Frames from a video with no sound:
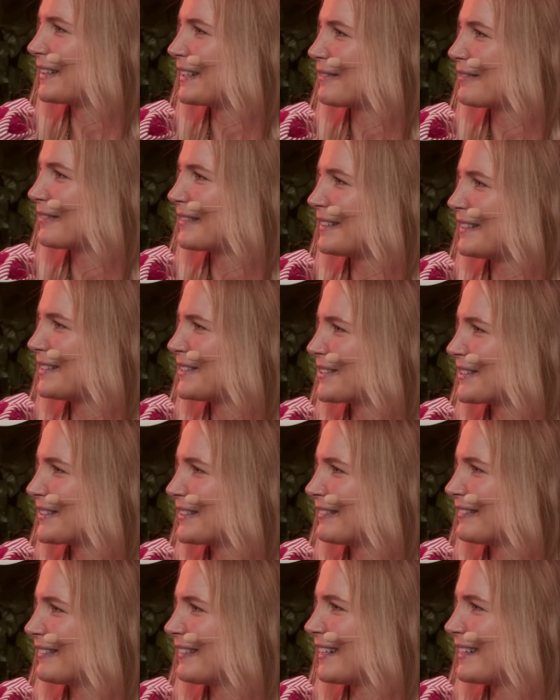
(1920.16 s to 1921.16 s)

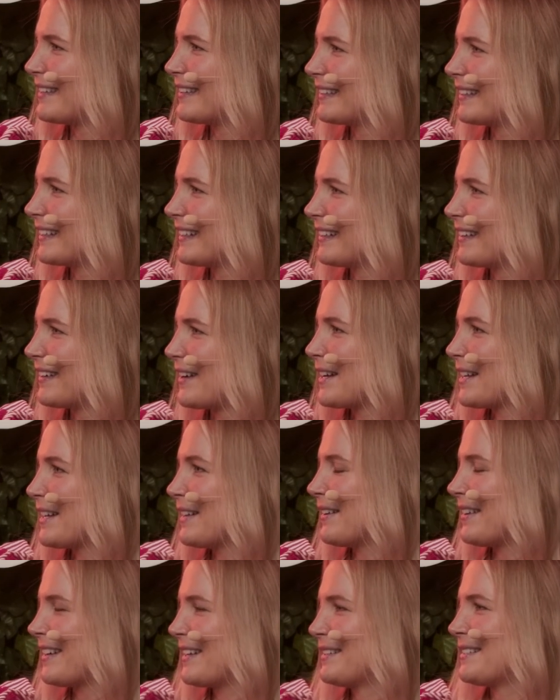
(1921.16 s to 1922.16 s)
definition, I think.
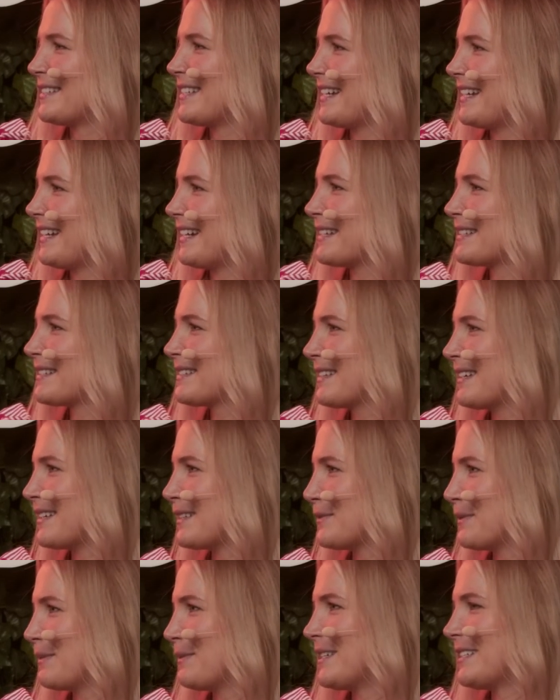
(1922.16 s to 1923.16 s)
I see it
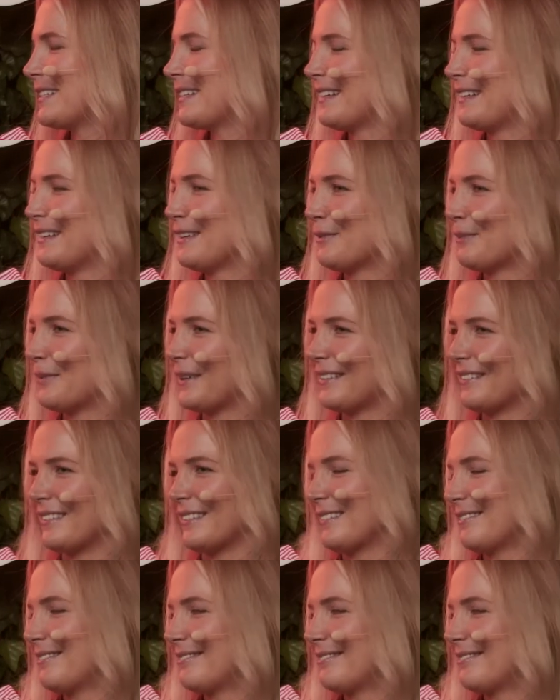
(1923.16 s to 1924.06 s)
as women's health, but...